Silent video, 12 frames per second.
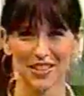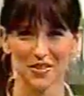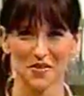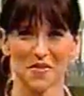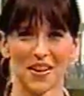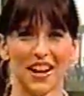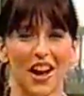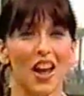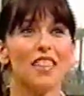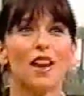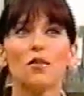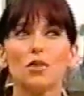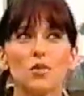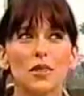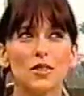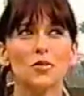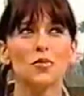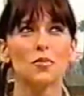this room right now. That was
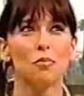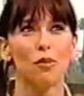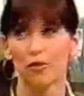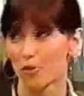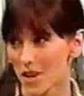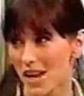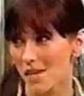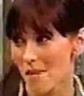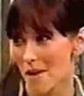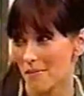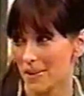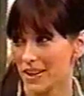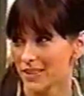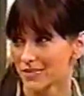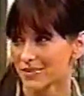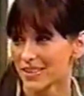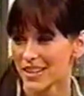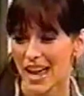written before he met me,
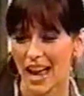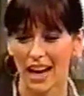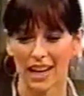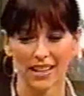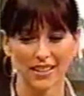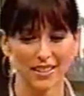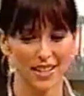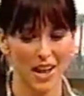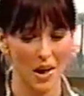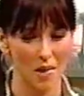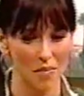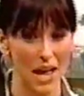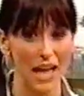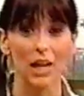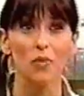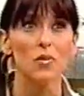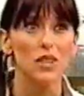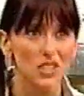and
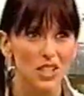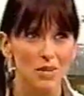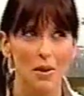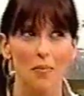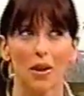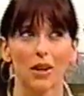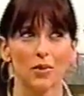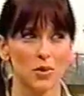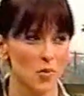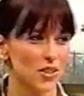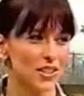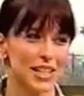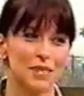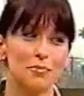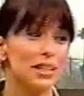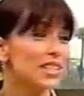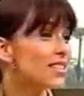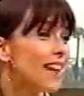I wish that my body was a wonderland,
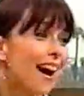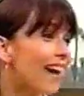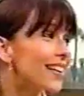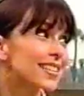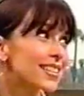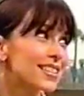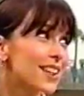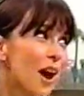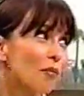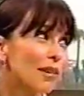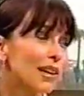but it's not. It's not